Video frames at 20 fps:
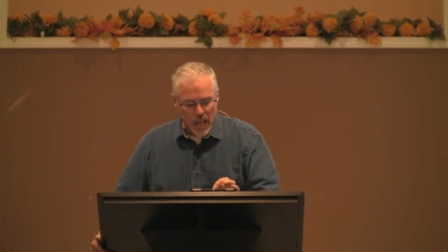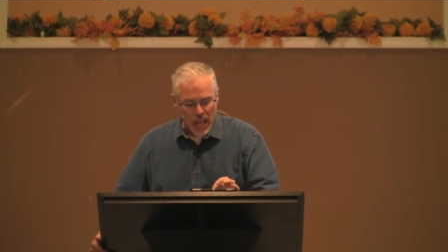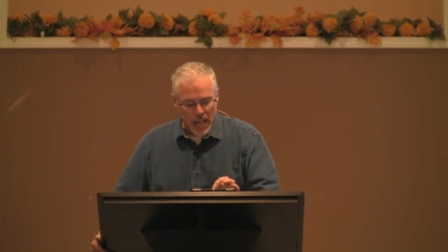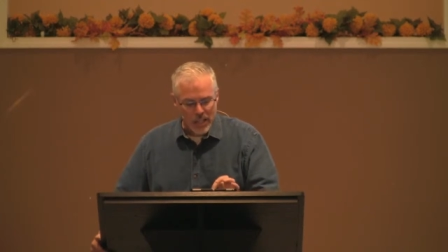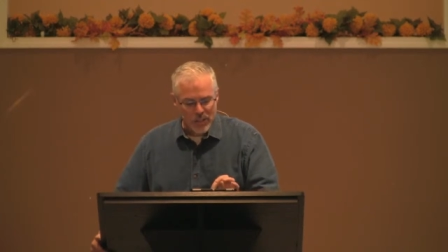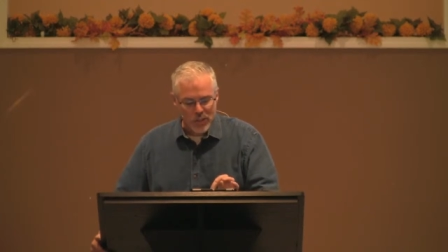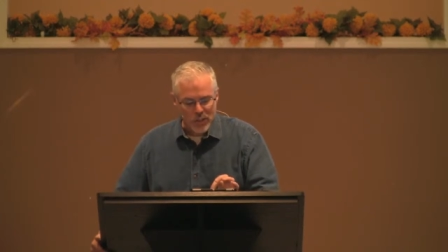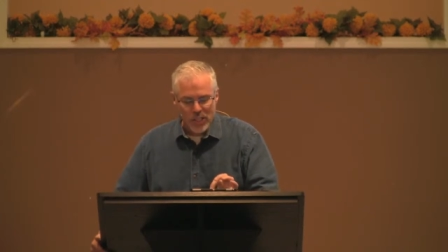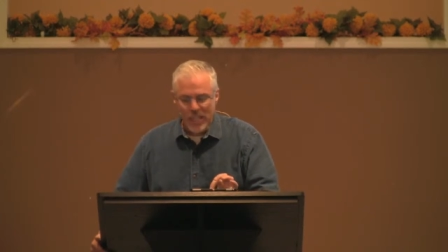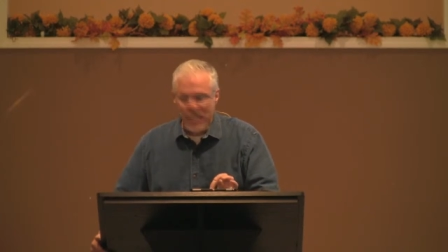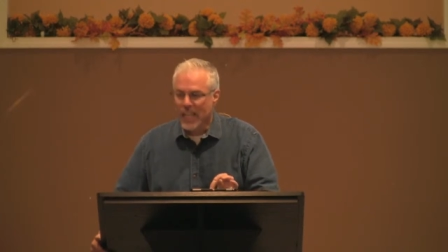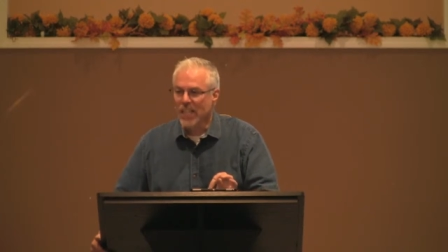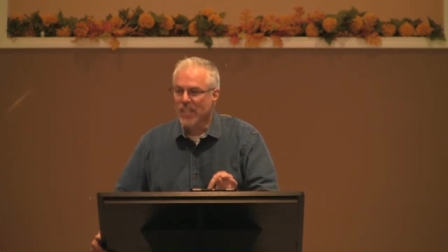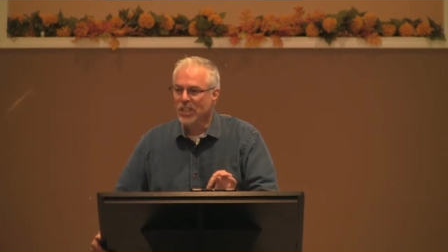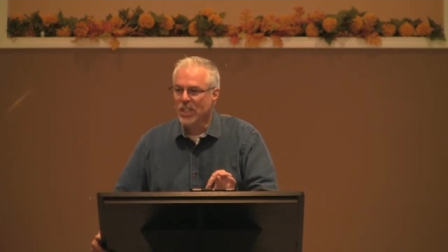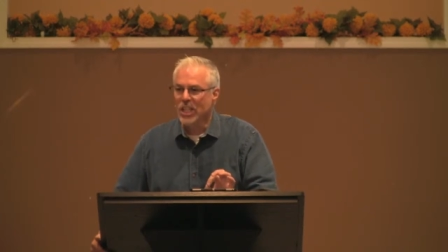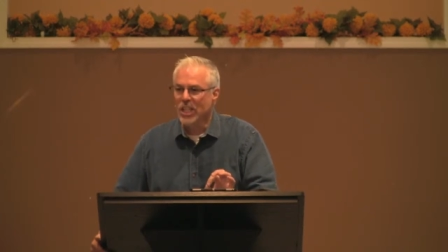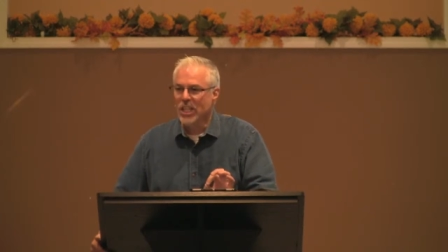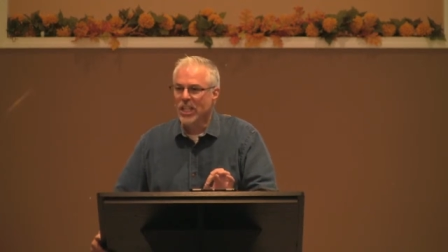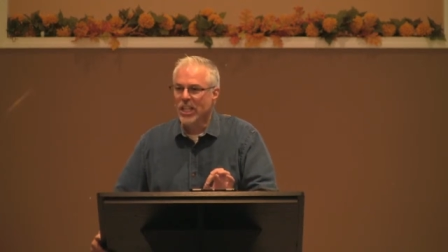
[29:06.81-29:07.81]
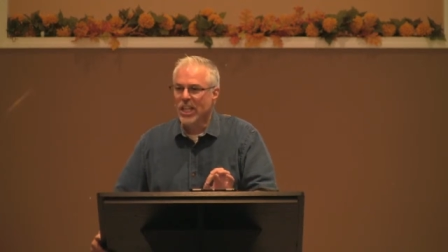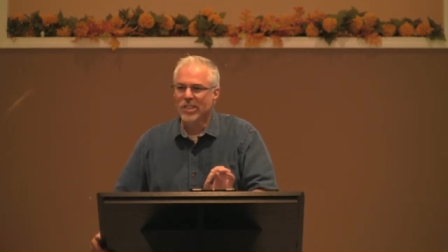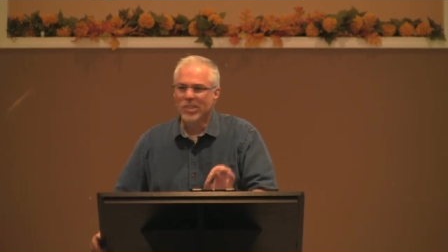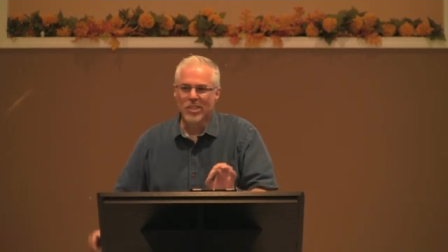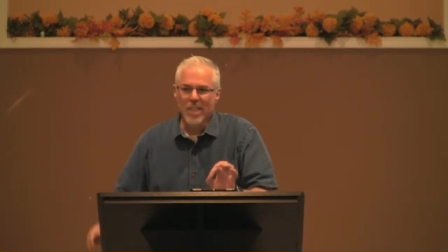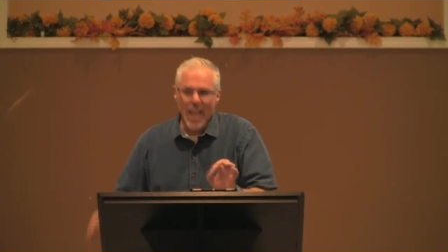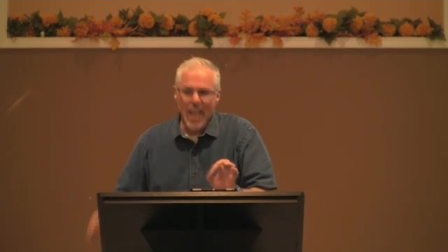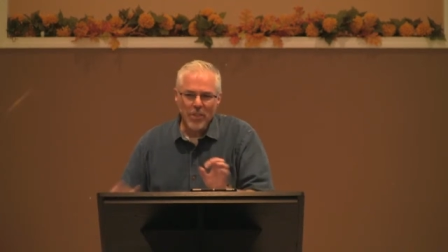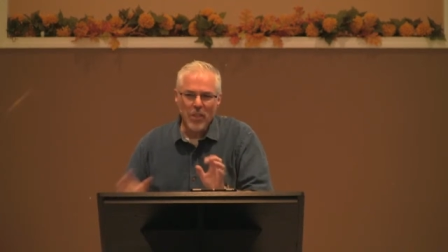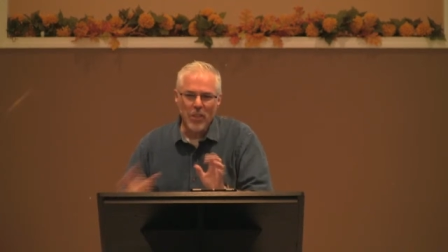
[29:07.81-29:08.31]
It's, it,
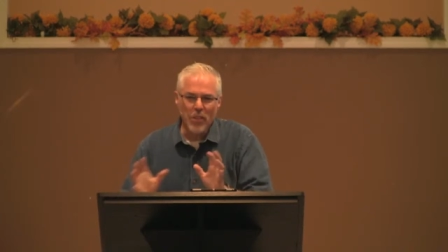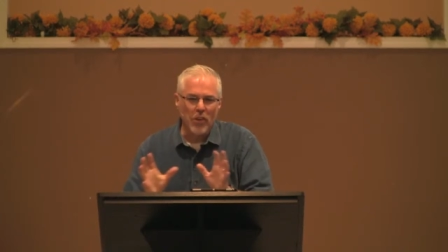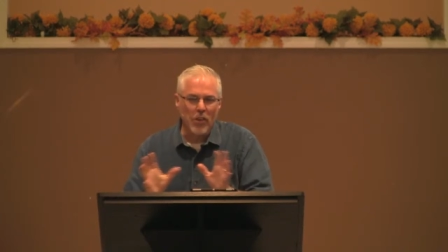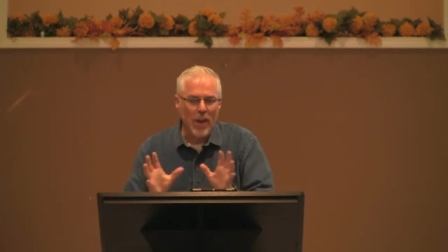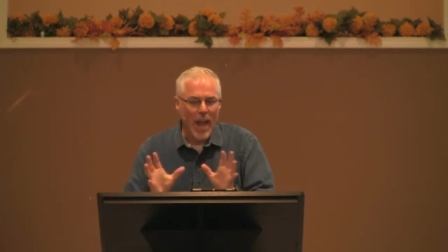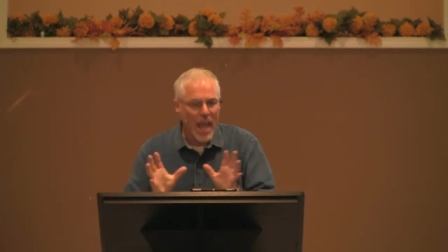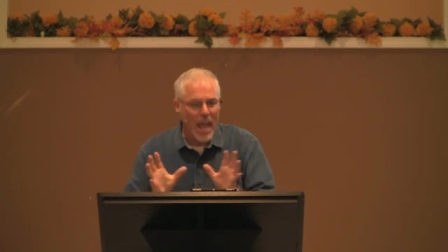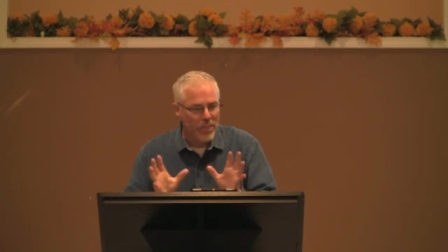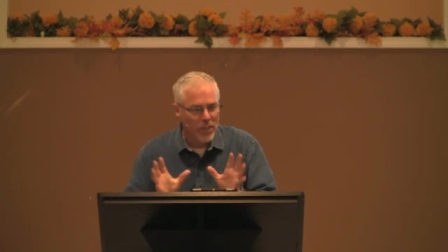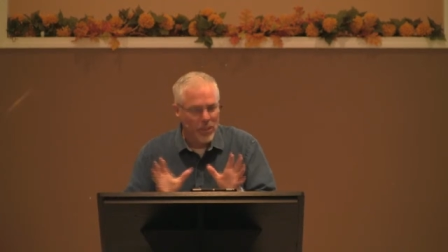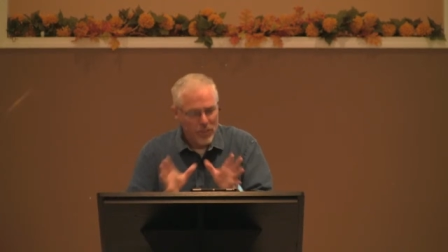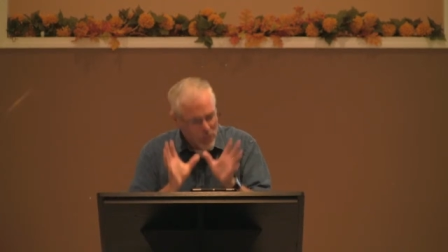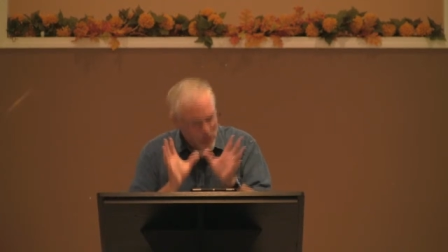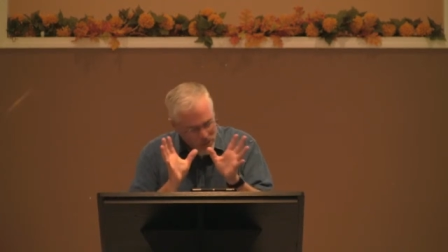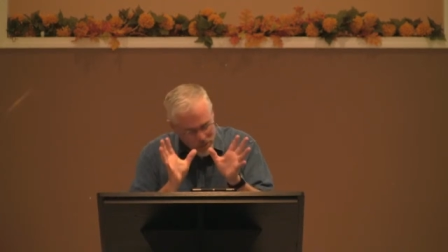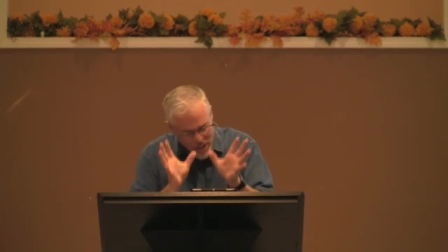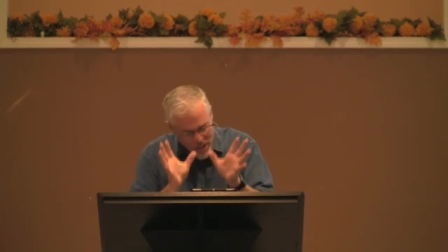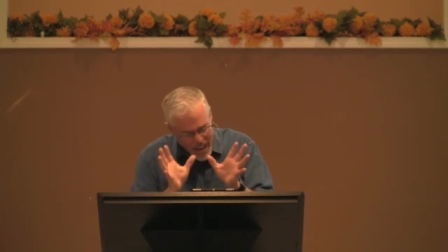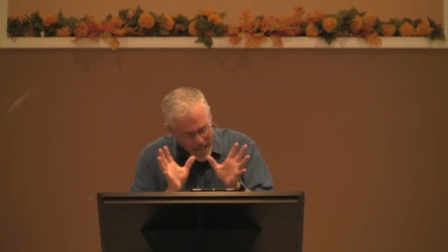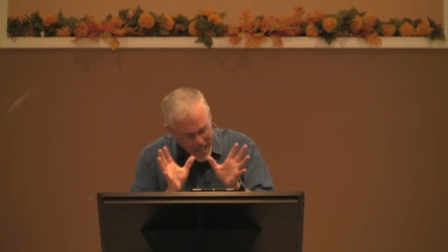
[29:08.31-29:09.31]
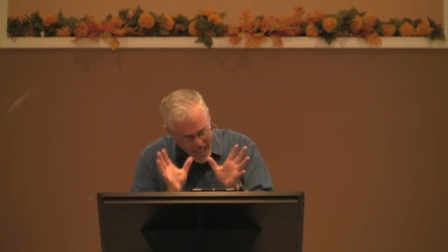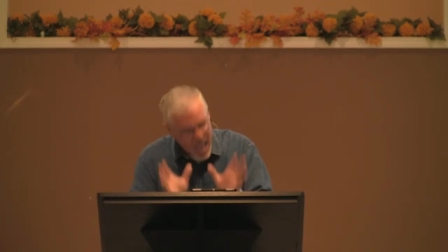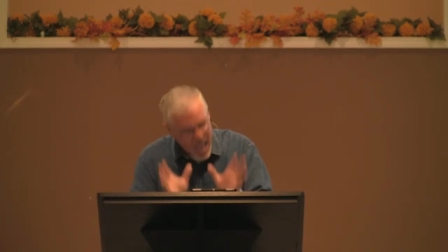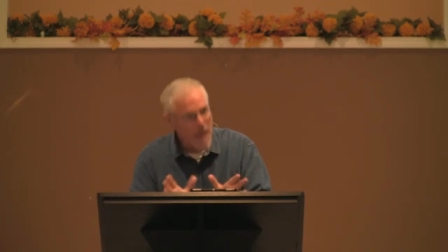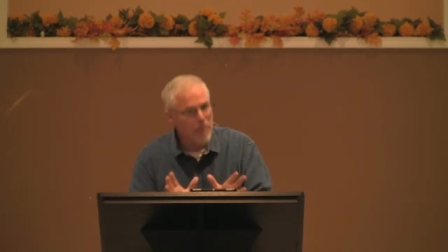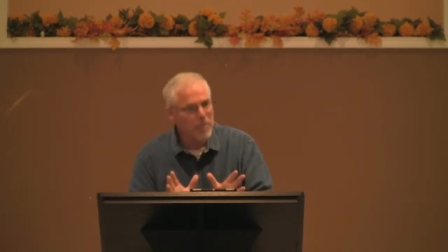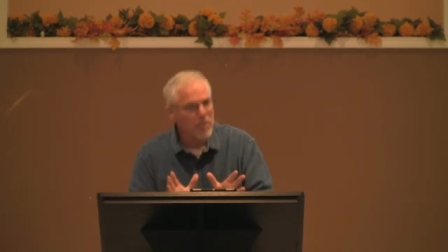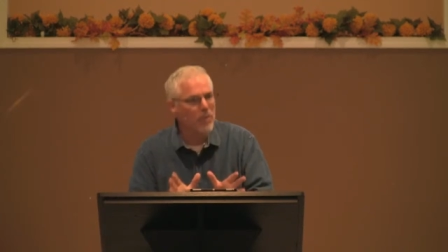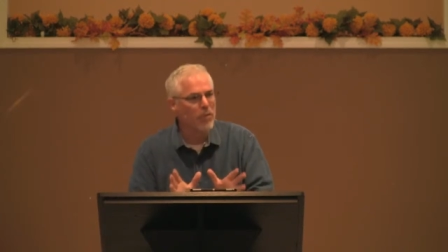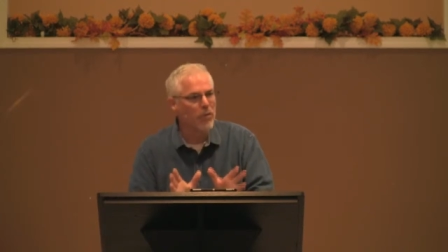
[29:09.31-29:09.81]
it's not that they're, they're, they're not
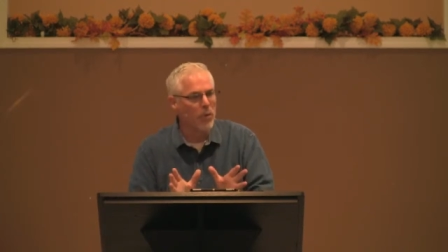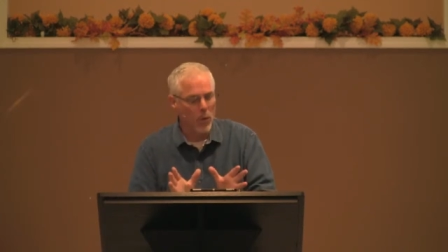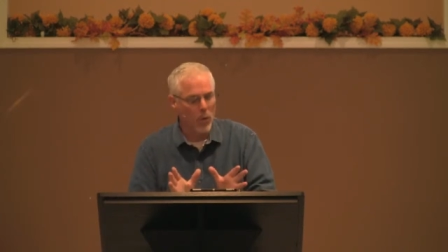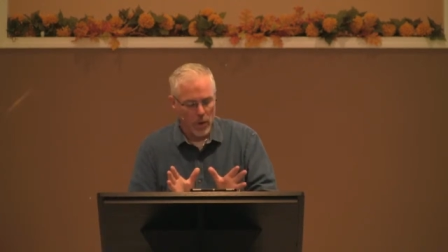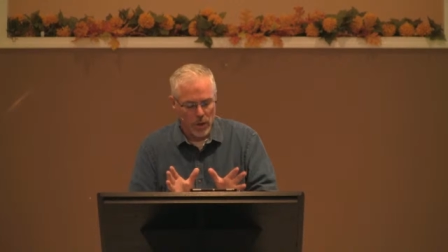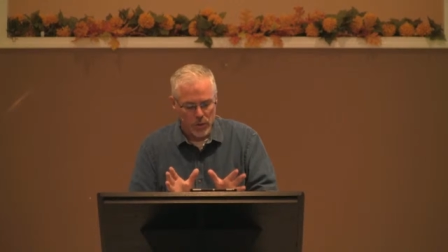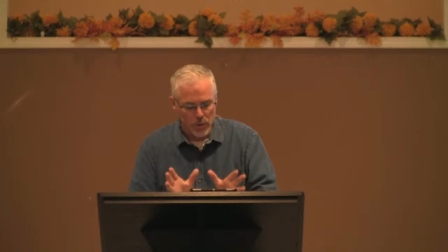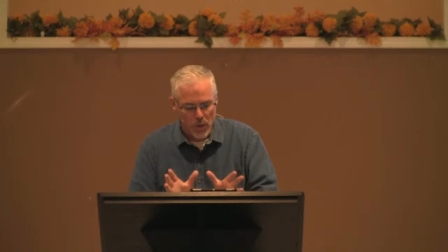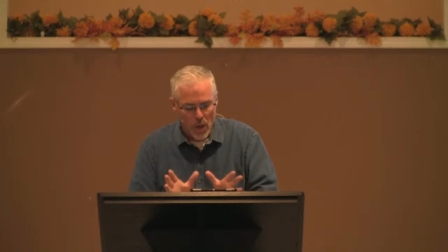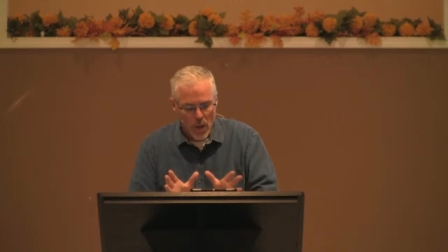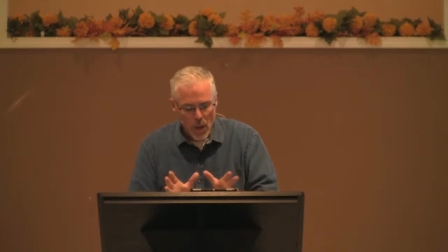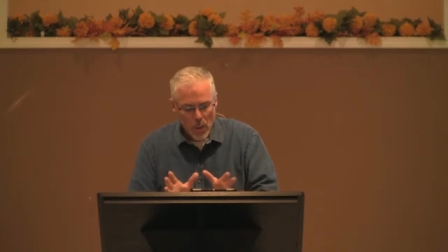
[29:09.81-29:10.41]
happy for us,